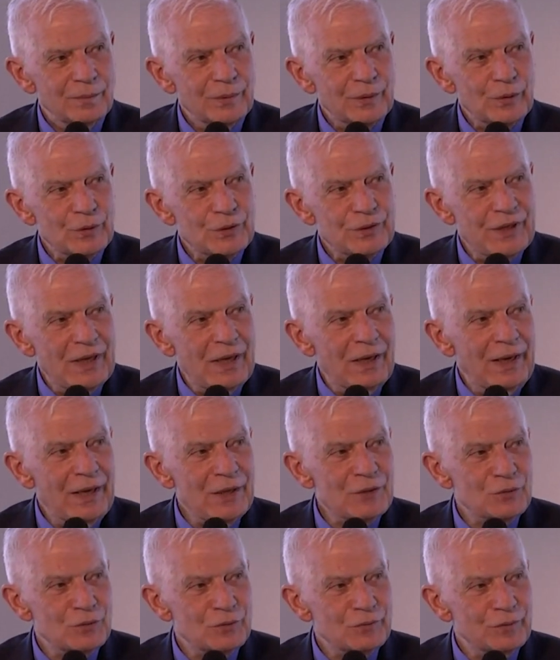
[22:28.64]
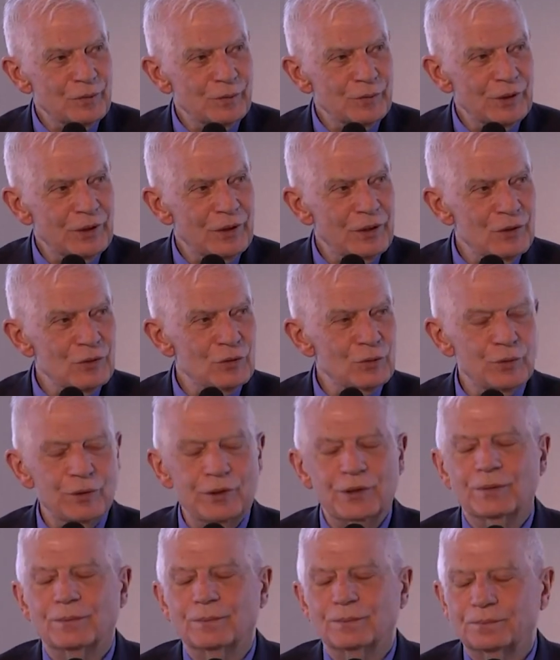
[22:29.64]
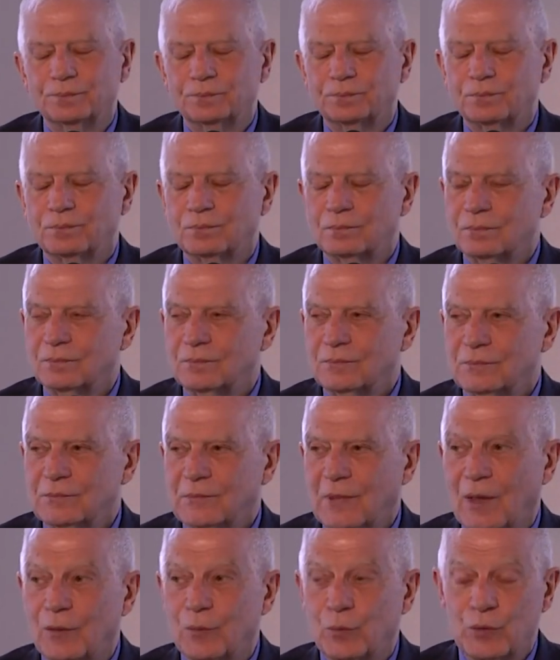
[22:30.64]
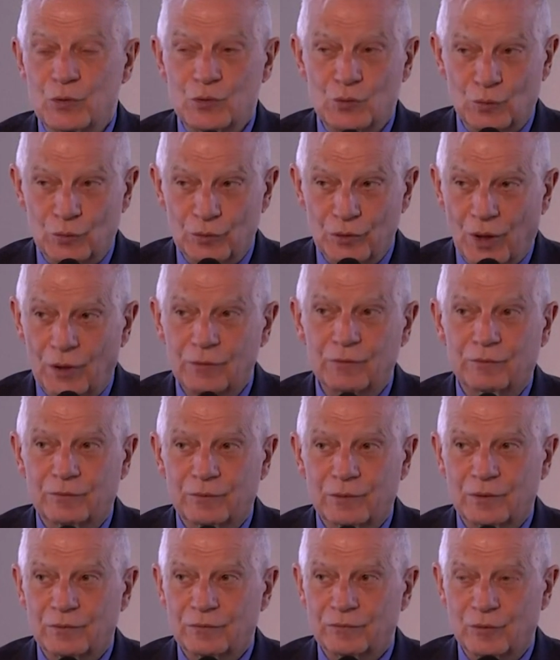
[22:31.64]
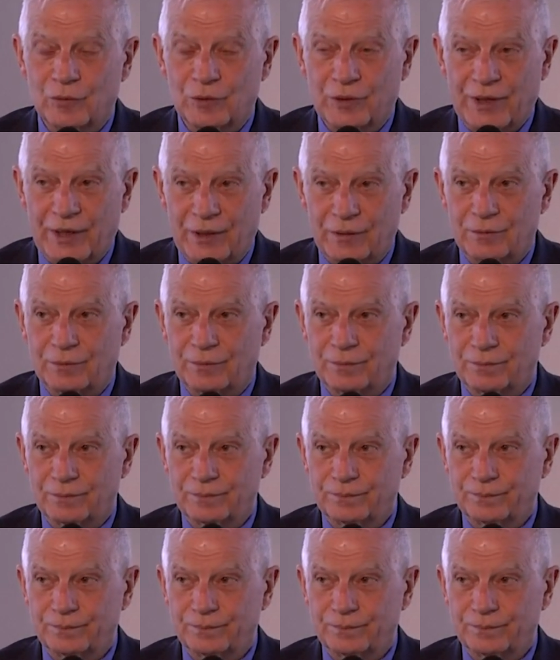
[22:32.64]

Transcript: Because there are lessons from the history that we should not forget.